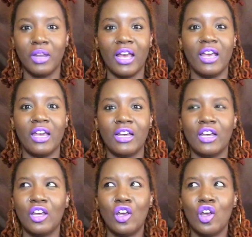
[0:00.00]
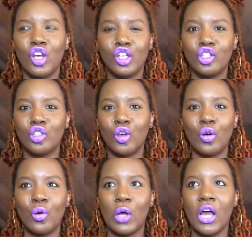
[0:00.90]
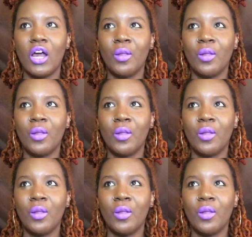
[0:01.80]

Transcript: Like, so